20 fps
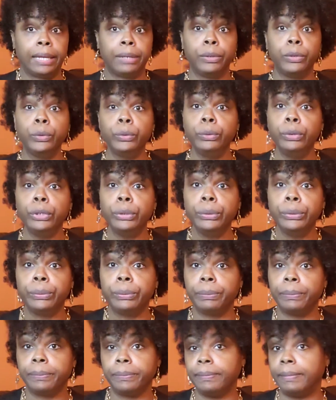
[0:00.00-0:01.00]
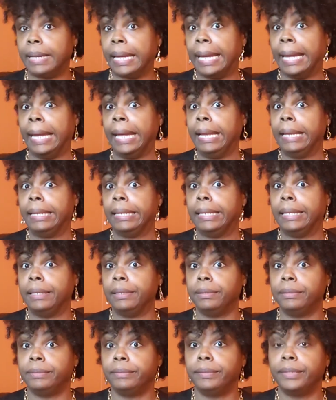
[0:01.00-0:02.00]
Who knew? I
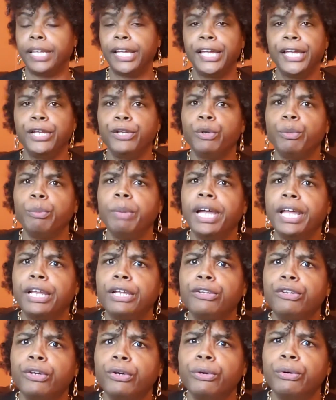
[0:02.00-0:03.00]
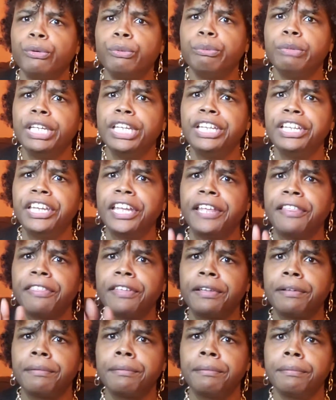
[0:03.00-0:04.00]
didn't. Ain't nobody told me nothing.